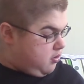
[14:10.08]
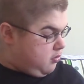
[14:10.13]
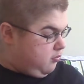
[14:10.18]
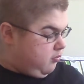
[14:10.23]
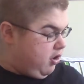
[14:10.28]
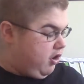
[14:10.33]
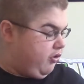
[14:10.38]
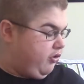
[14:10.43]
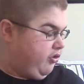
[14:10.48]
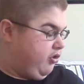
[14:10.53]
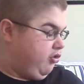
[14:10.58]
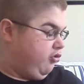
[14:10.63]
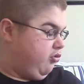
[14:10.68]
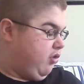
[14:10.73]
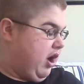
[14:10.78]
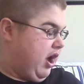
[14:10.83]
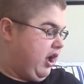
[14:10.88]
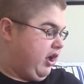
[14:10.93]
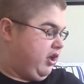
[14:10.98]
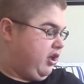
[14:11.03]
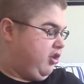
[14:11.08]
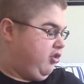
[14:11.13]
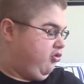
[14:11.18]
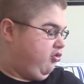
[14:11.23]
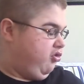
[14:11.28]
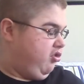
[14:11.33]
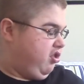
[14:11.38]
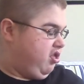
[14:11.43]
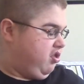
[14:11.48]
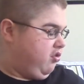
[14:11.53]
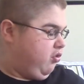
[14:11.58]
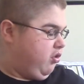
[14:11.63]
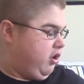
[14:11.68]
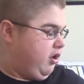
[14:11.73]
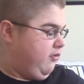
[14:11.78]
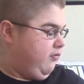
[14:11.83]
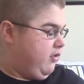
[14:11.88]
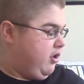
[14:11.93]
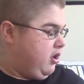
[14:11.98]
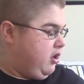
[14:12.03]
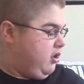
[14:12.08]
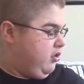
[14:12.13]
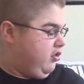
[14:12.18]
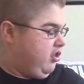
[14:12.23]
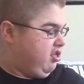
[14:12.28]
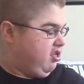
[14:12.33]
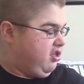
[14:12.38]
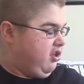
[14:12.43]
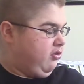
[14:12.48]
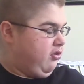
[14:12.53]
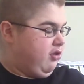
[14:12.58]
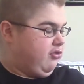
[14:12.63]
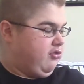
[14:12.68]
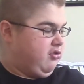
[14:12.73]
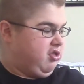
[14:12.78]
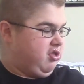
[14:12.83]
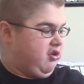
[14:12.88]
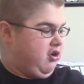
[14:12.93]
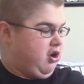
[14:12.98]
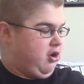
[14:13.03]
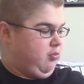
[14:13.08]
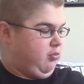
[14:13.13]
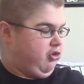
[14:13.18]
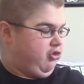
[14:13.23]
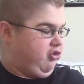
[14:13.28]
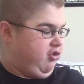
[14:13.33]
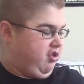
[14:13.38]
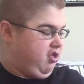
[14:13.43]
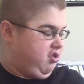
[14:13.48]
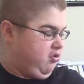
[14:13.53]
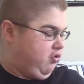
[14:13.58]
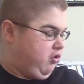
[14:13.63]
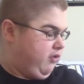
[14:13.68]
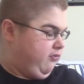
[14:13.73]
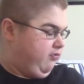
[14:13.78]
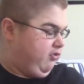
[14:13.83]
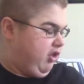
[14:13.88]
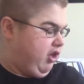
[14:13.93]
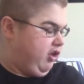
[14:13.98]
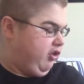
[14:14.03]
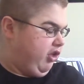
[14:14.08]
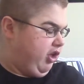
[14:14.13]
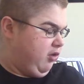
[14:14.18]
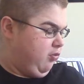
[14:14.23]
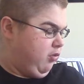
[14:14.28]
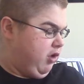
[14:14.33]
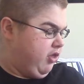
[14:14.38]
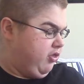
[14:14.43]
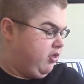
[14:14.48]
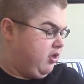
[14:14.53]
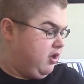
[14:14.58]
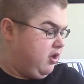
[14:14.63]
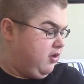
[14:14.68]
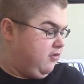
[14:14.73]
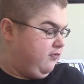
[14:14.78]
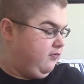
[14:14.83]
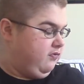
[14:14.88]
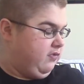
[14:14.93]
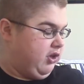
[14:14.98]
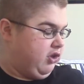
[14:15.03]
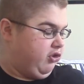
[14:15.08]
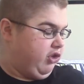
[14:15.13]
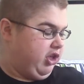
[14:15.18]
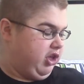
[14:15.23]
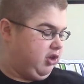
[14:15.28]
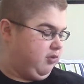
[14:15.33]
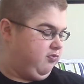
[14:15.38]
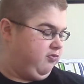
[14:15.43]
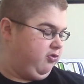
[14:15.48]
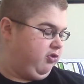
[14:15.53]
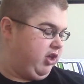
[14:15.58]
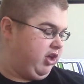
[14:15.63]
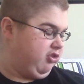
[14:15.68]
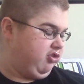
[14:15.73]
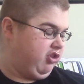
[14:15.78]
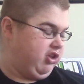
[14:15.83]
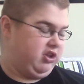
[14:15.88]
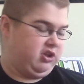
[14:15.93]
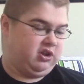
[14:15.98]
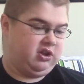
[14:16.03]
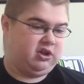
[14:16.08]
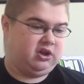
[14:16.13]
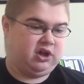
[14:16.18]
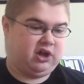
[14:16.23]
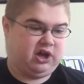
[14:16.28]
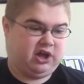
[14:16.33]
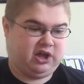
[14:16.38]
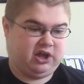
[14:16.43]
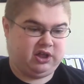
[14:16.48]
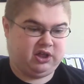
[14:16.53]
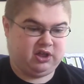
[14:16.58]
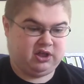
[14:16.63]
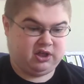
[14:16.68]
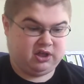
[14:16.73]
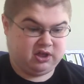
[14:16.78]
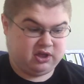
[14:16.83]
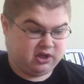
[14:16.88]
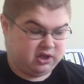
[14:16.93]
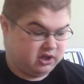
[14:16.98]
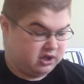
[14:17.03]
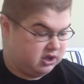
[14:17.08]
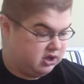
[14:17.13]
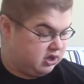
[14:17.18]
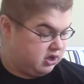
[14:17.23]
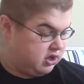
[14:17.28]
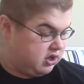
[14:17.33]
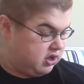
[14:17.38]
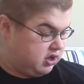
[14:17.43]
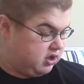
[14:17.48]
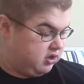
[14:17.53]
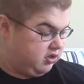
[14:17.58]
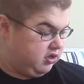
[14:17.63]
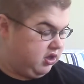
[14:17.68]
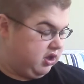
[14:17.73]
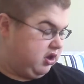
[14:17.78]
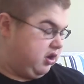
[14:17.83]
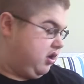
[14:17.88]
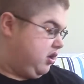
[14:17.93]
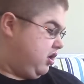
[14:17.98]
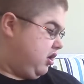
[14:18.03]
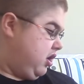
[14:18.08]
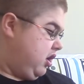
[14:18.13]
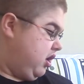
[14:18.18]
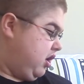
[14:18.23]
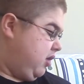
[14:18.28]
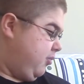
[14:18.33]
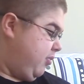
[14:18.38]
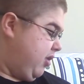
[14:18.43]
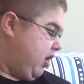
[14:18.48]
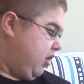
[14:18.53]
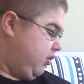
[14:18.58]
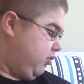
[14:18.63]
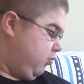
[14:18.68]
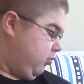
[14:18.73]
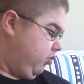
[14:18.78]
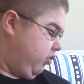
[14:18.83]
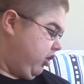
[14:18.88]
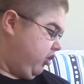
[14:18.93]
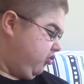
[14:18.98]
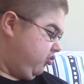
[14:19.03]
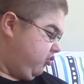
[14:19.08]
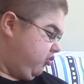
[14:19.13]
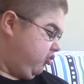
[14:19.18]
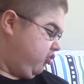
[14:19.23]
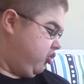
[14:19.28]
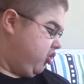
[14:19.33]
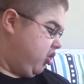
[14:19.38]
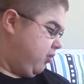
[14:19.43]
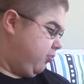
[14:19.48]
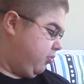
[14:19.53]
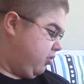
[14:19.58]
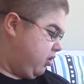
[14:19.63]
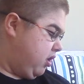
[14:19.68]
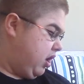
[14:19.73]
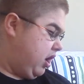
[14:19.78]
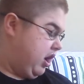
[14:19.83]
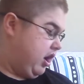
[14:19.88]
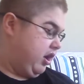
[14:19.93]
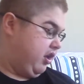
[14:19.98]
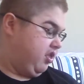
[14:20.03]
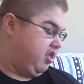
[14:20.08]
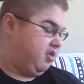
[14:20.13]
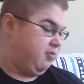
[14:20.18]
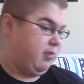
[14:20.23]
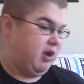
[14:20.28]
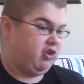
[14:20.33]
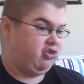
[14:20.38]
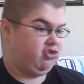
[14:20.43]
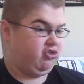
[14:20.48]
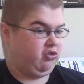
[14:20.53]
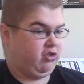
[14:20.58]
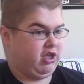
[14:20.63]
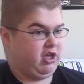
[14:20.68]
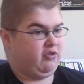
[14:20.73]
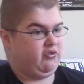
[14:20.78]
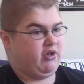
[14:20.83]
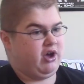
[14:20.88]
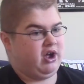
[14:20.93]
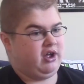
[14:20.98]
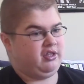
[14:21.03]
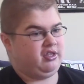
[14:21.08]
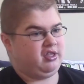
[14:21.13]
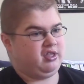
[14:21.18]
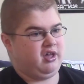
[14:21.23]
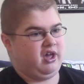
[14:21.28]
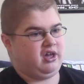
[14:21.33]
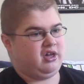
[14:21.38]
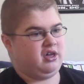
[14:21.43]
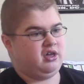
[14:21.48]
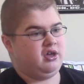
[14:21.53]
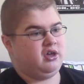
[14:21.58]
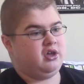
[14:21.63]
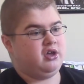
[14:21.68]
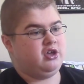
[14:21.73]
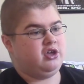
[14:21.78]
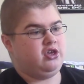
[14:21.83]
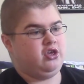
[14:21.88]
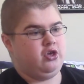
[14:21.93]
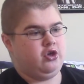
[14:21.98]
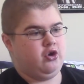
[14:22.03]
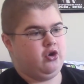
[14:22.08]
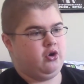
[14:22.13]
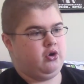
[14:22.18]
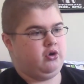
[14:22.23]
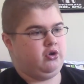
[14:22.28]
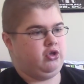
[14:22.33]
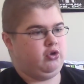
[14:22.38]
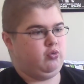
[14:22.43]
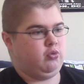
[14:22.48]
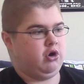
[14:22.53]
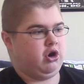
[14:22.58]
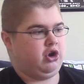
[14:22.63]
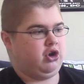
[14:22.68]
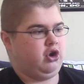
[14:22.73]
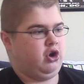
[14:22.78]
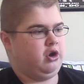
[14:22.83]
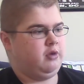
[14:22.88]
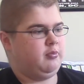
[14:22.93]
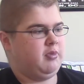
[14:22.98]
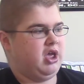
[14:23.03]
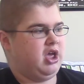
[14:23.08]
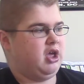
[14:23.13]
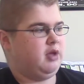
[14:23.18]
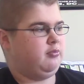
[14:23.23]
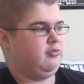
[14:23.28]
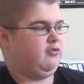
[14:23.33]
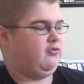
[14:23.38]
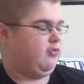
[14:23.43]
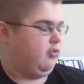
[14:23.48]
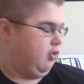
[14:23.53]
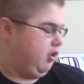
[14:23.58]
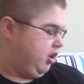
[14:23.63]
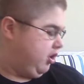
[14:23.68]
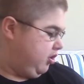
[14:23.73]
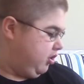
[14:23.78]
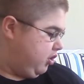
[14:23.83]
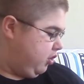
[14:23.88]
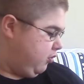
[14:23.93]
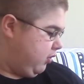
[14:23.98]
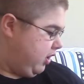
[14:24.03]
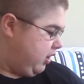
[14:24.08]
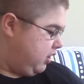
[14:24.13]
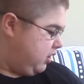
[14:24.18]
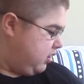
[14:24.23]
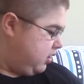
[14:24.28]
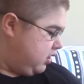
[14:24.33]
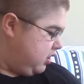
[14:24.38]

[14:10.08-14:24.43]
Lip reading: Well on the track, and this is another song where she's sort of dealing with feeling conflicted about a relationship, especially in lines like, you were a good man before you knew it,